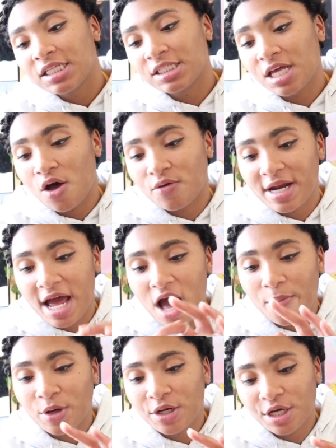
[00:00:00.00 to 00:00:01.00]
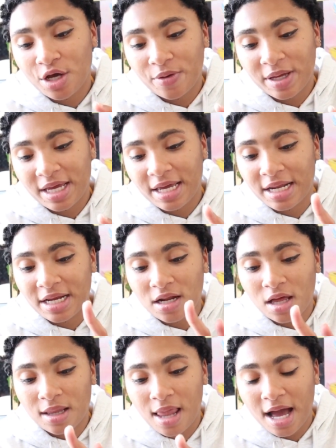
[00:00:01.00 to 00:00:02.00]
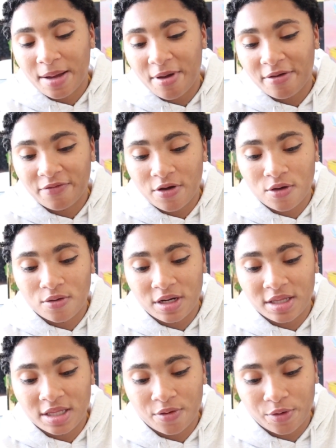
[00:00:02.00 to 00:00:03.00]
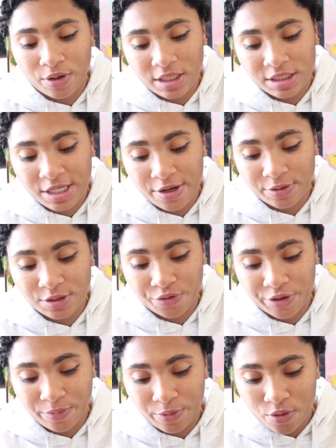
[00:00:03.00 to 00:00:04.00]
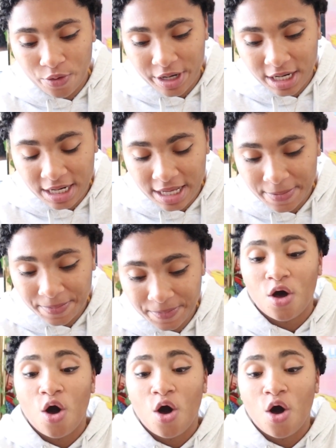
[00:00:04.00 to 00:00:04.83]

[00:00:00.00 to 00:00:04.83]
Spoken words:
So now I'm gonna go ahead and unlock my phone and then we're gonna start screen recording it.